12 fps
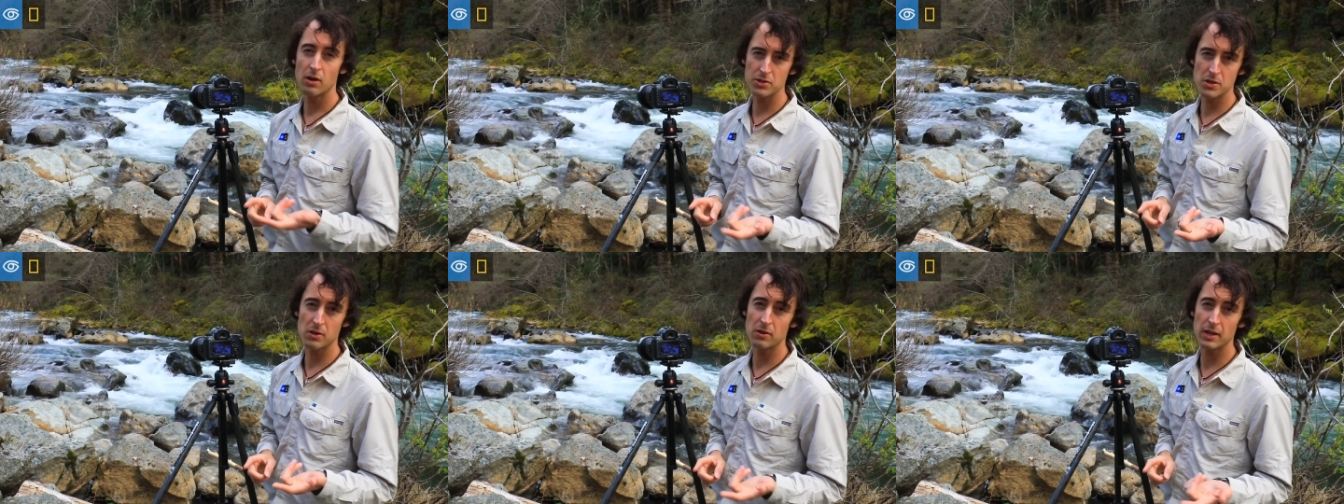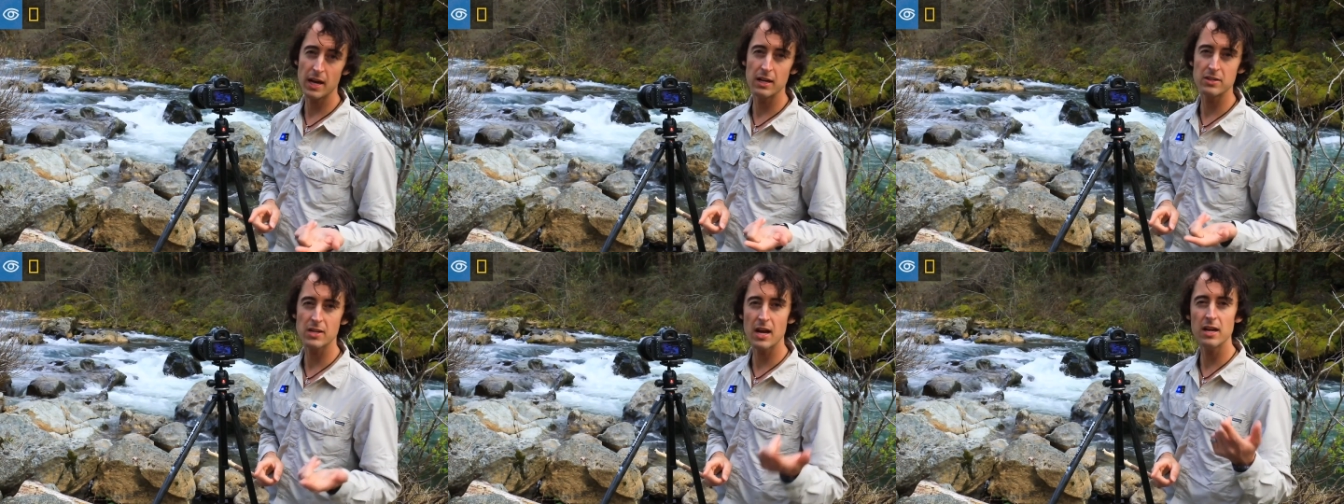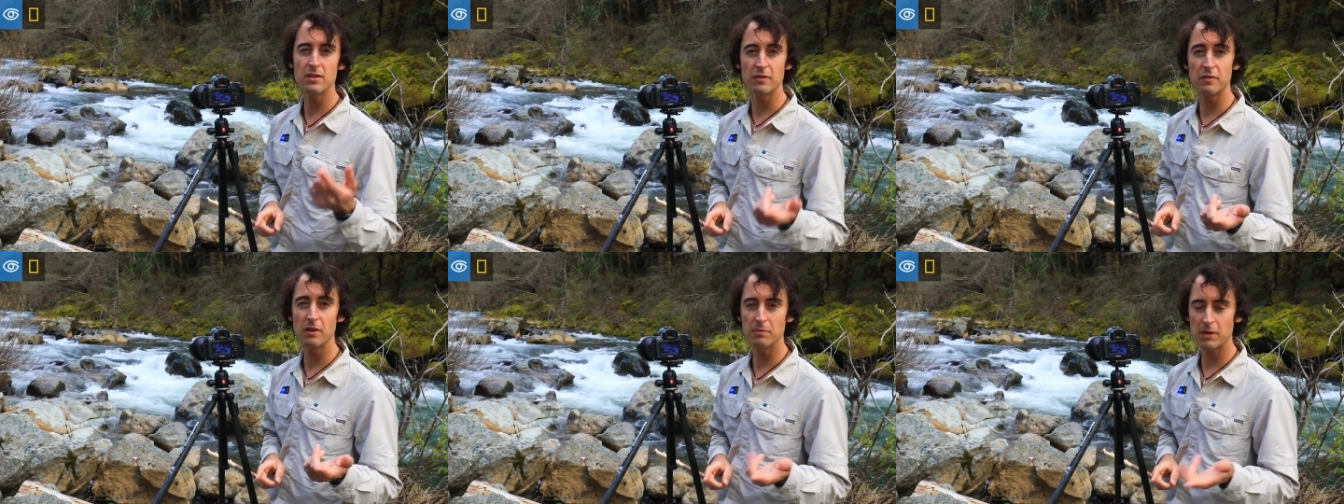also called ASA in
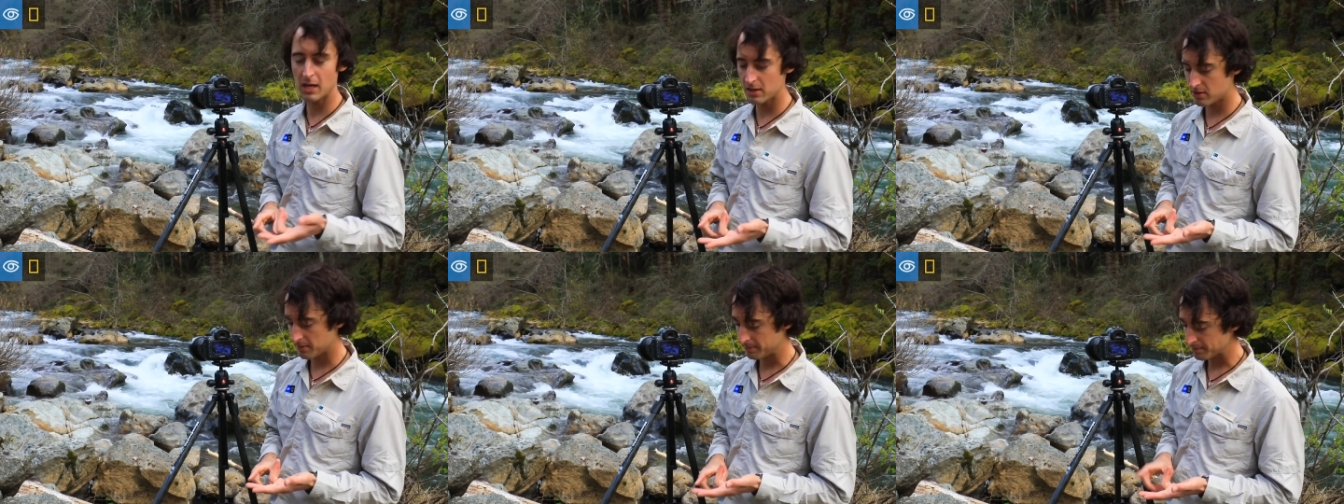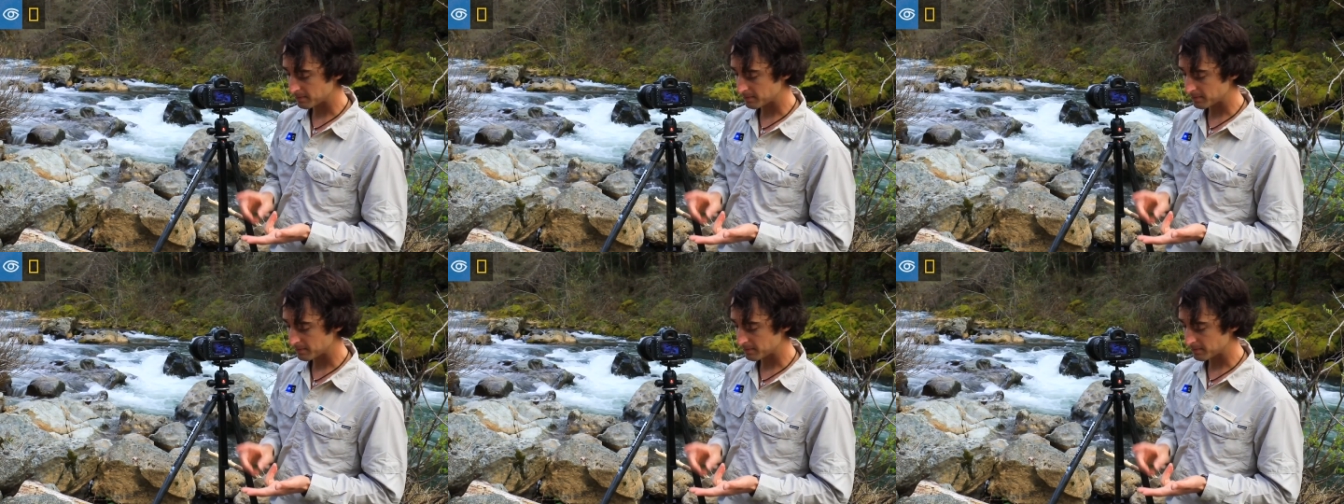the film days,